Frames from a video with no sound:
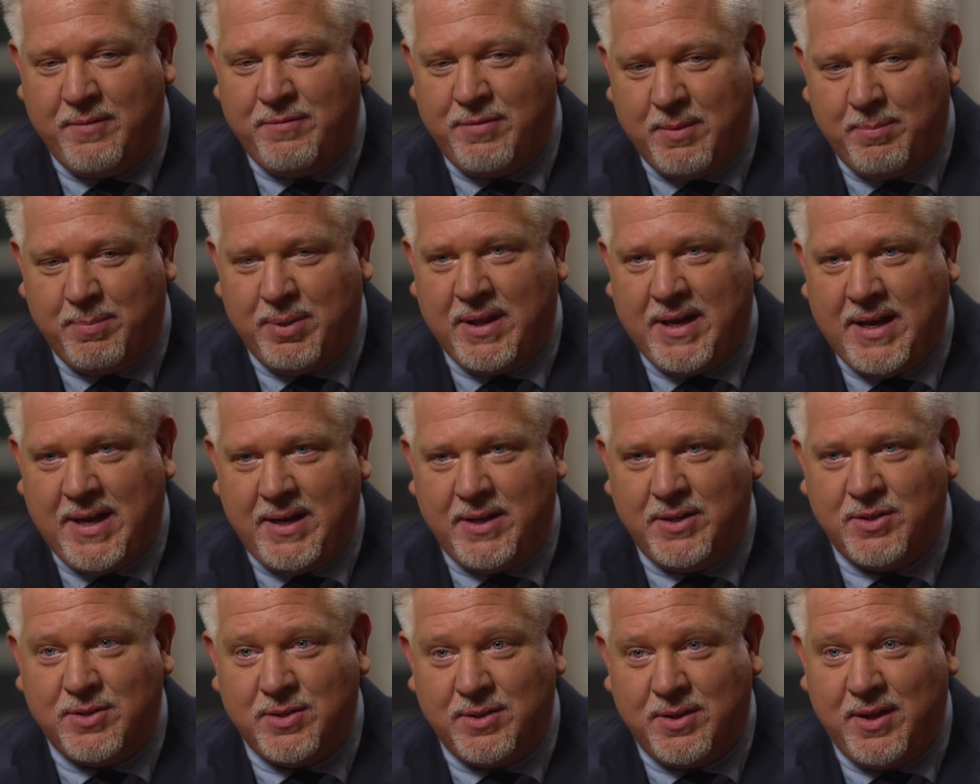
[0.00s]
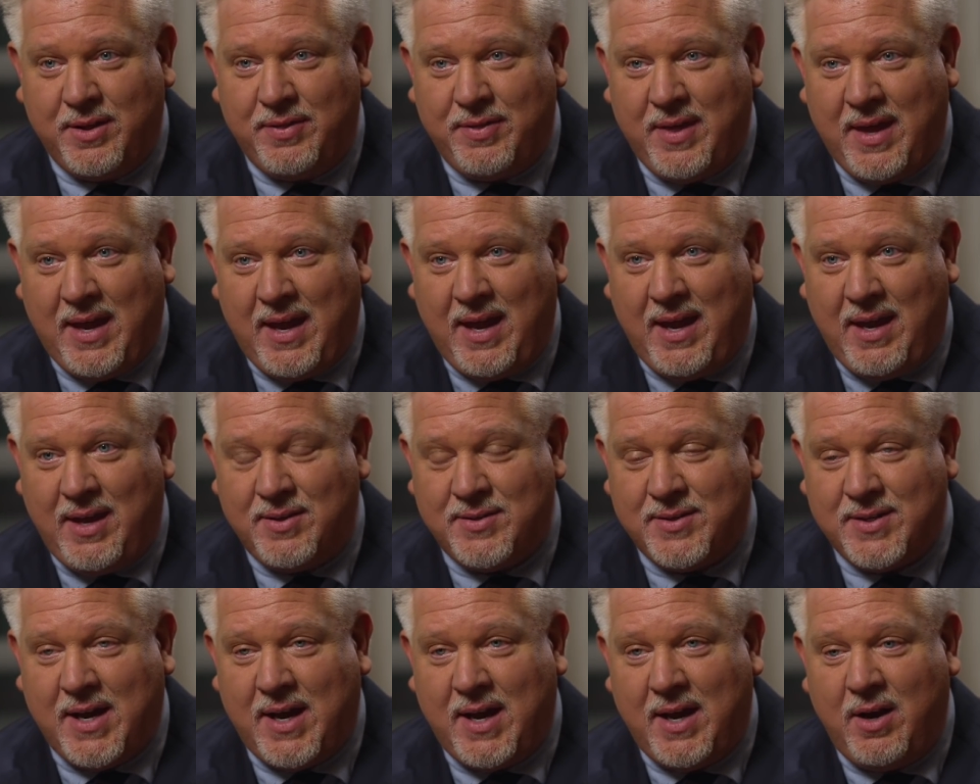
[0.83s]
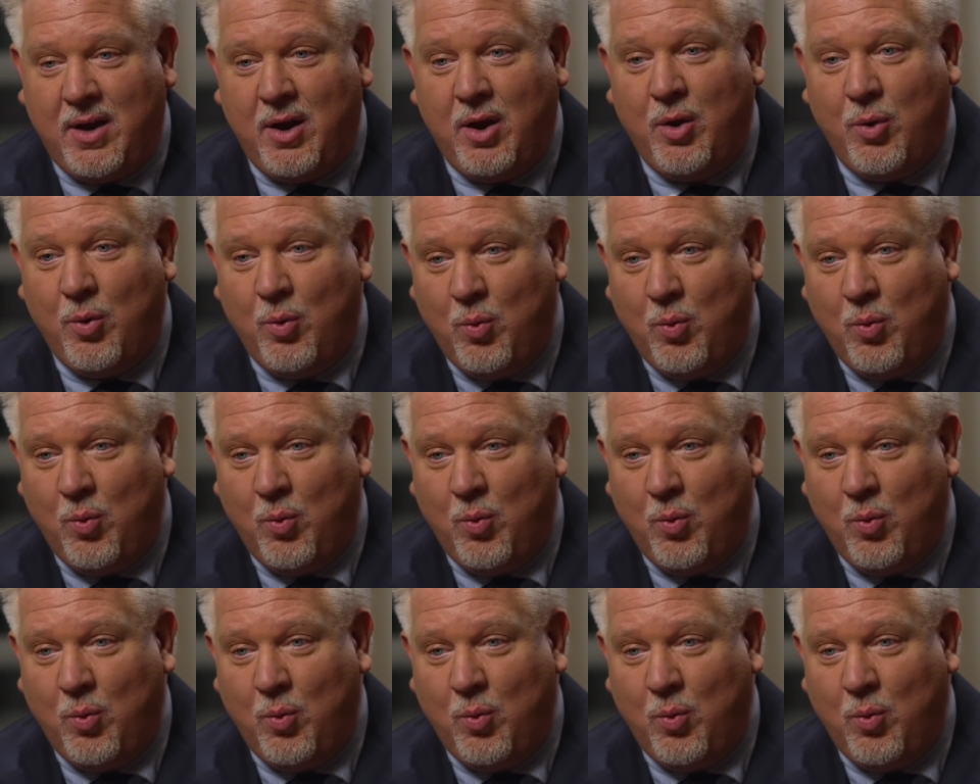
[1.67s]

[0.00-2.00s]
of the planes that they said